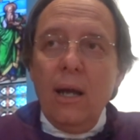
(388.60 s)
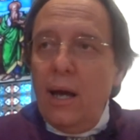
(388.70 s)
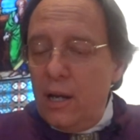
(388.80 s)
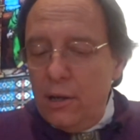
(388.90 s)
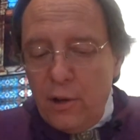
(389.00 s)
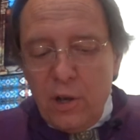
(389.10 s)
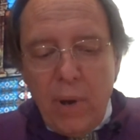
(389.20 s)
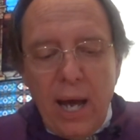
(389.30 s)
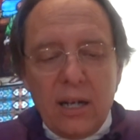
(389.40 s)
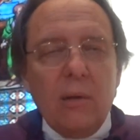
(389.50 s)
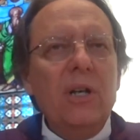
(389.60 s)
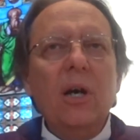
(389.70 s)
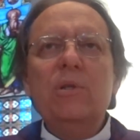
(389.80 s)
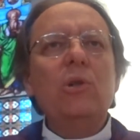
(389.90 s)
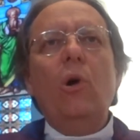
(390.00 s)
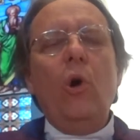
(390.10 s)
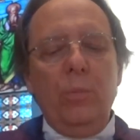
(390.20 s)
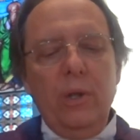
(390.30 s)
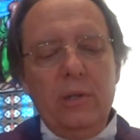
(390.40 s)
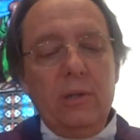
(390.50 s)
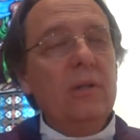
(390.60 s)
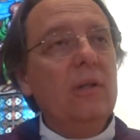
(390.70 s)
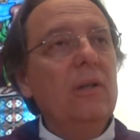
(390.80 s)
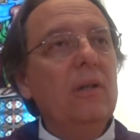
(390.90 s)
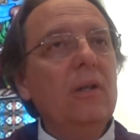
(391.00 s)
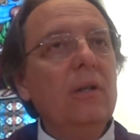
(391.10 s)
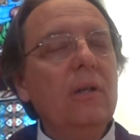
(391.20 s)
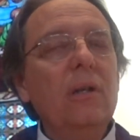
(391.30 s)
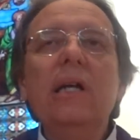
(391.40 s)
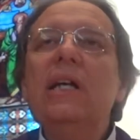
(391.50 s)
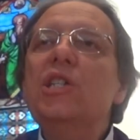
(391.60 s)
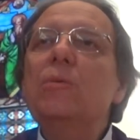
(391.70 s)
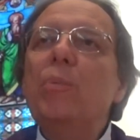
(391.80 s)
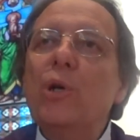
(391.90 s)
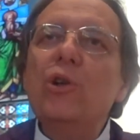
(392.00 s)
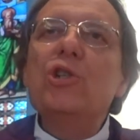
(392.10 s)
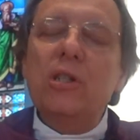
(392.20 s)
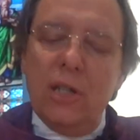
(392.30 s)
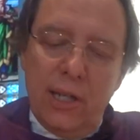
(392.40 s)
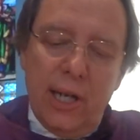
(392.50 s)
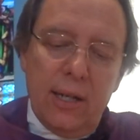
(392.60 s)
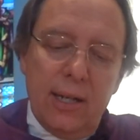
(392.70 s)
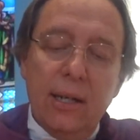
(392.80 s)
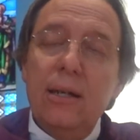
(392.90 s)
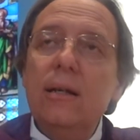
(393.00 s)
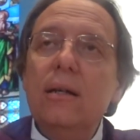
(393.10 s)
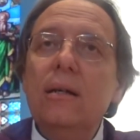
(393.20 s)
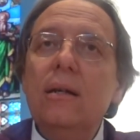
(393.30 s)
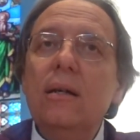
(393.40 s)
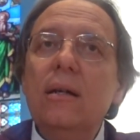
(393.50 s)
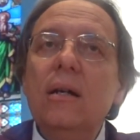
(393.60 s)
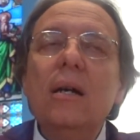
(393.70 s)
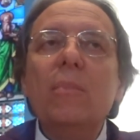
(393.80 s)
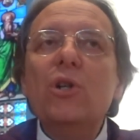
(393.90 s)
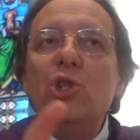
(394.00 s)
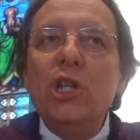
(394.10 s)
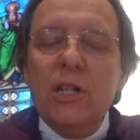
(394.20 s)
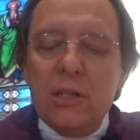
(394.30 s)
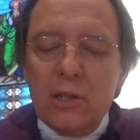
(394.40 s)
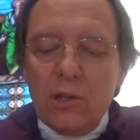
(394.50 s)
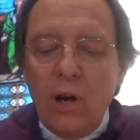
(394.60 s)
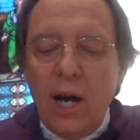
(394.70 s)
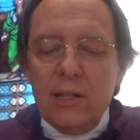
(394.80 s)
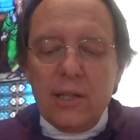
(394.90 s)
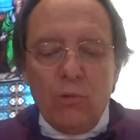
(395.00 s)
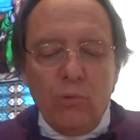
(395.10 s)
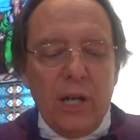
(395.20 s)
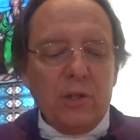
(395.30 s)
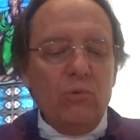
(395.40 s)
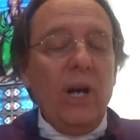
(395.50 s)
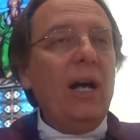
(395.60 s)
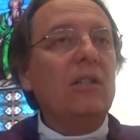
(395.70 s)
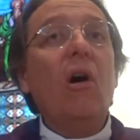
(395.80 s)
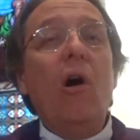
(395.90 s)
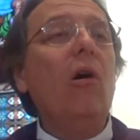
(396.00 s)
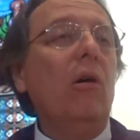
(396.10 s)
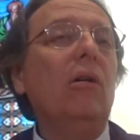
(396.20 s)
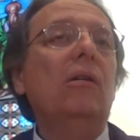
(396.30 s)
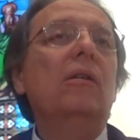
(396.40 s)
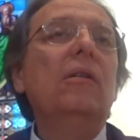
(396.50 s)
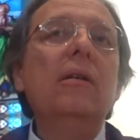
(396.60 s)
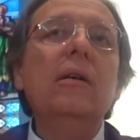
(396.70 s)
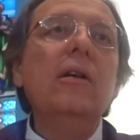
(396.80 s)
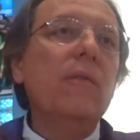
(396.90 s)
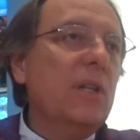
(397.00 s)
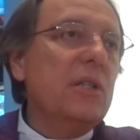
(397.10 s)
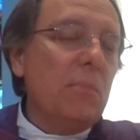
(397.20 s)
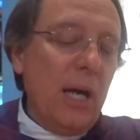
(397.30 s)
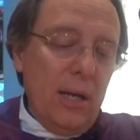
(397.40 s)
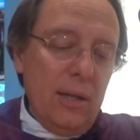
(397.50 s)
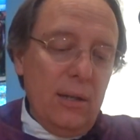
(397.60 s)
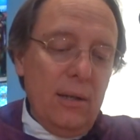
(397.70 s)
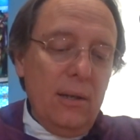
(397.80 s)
And another man can become so hopeless, he's spiritually dead. But Jesus Christ can resurrect all of these men.